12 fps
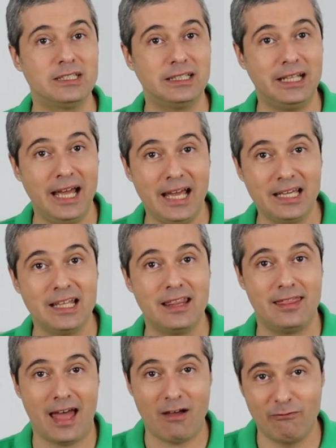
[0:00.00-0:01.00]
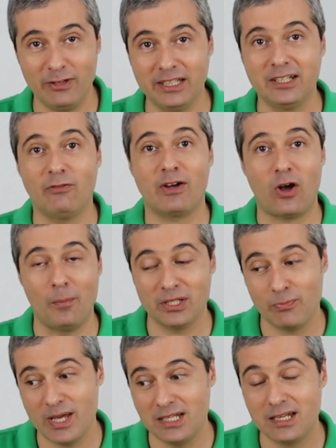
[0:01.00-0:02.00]
delay that feeling of
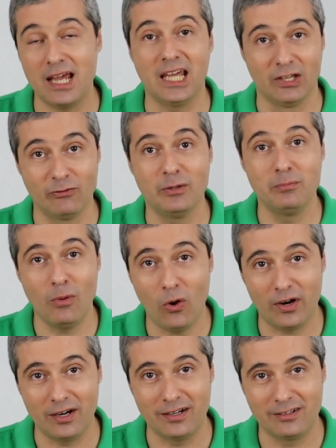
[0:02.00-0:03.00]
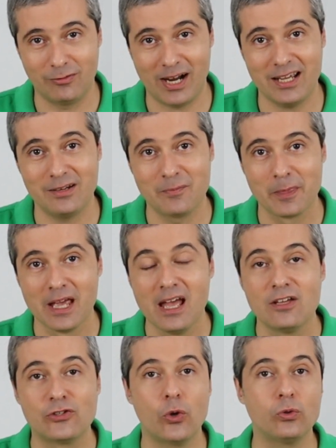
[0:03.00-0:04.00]
accomplishment even more, right?
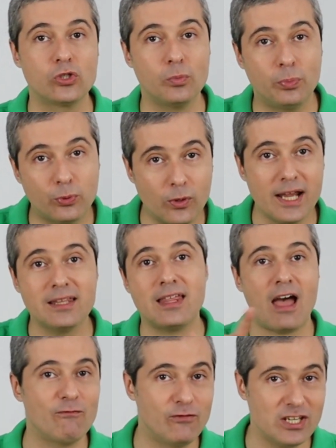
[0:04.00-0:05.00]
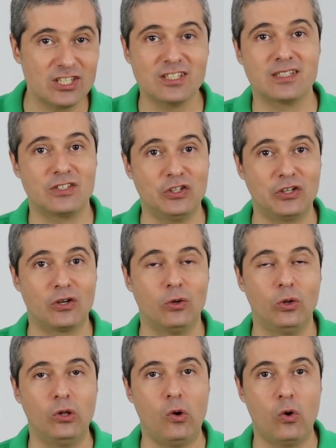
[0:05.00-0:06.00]
So to break that vicious
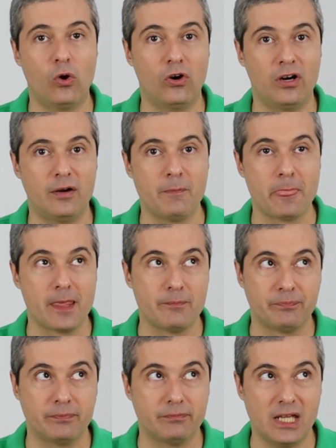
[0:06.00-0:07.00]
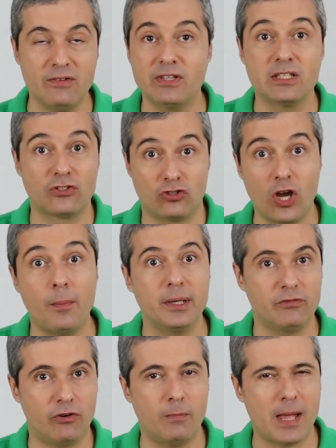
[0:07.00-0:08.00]
circle, or even stop
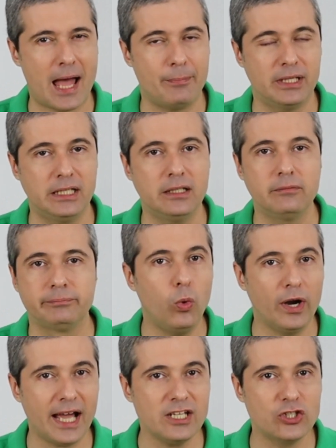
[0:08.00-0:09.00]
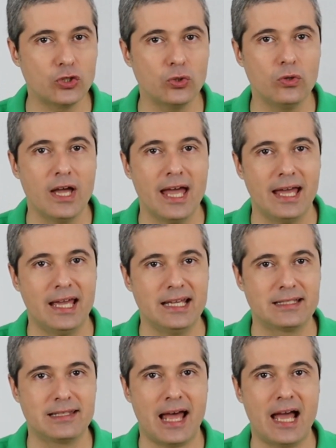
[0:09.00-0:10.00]
it from happening, what I do
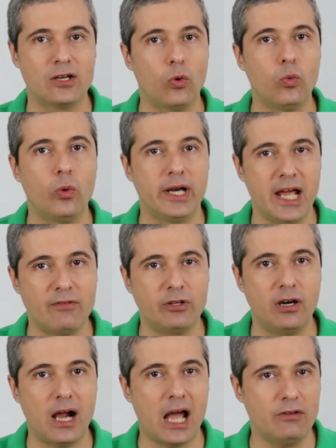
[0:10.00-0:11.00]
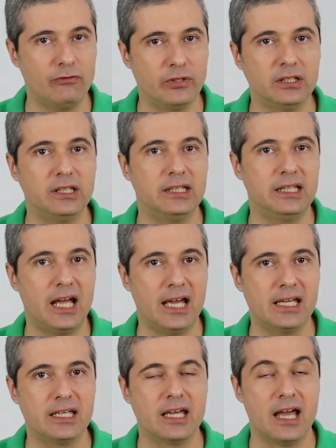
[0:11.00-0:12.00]
is that whenever I feel
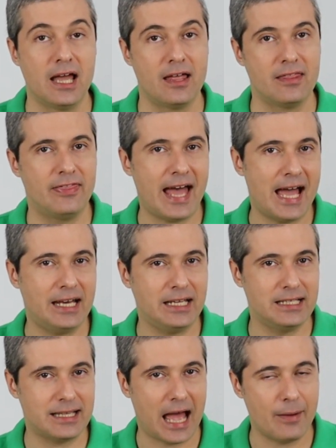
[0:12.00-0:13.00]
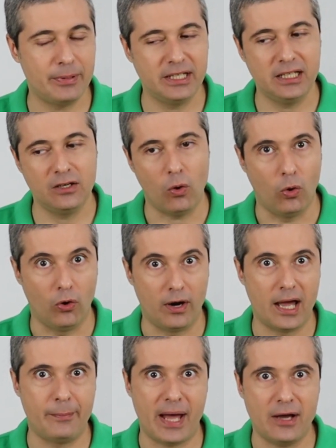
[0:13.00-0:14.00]
like that is happening
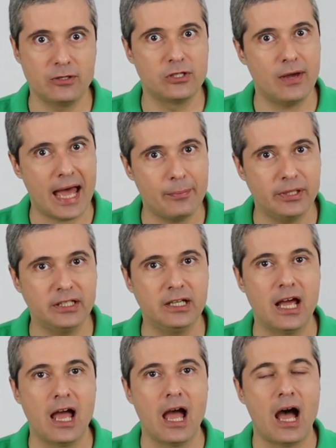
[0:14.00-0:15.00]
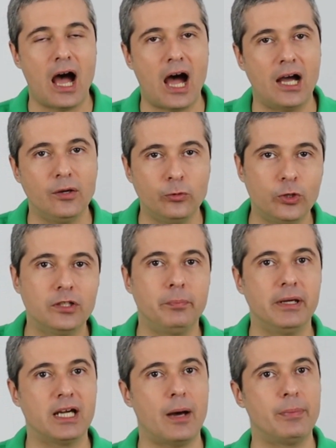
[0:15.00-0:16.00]
or about to happen, I would
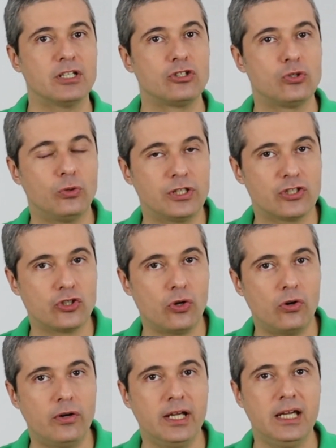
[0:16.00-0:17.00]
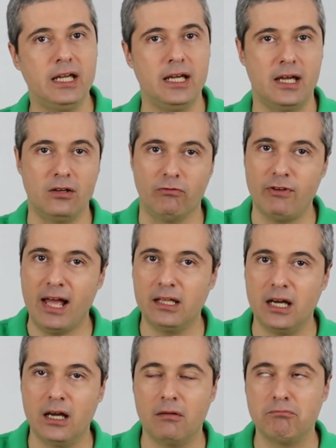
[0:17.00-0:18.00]
pick up a short story, a
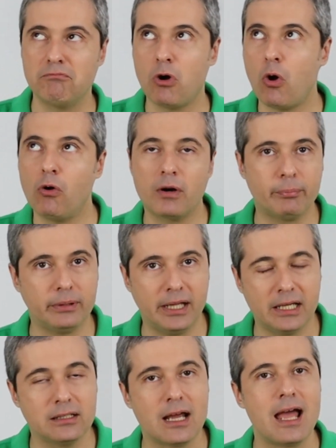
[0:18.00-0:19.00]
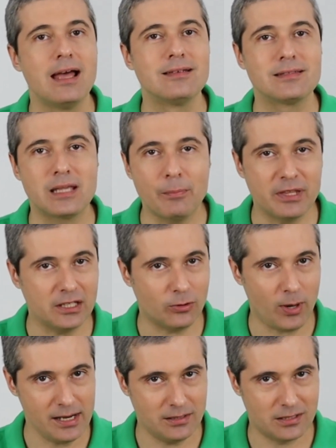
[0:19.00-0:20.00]
novella, or a play, something
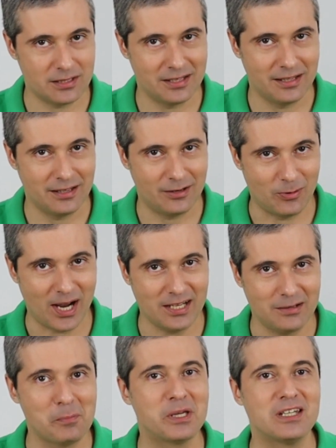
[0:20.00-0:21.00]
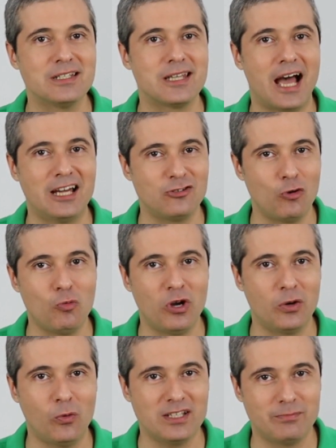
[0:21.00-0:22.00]
great, right? Because I don't
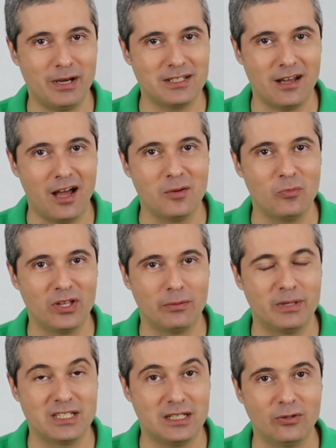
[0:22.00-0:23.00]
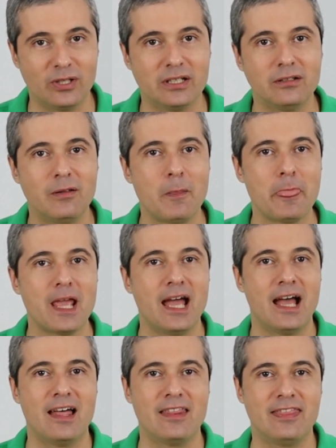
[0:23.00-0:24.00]
want to waste my time with material
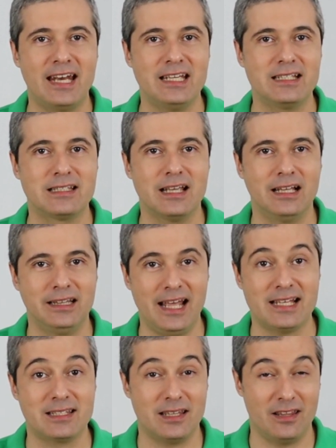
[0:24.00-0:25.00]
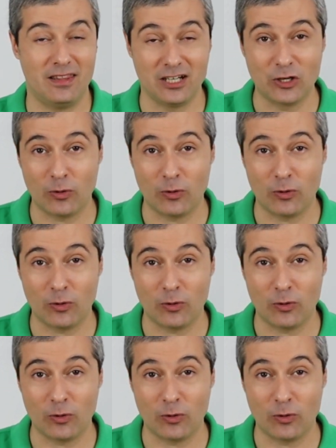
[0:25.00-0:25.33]
that is less than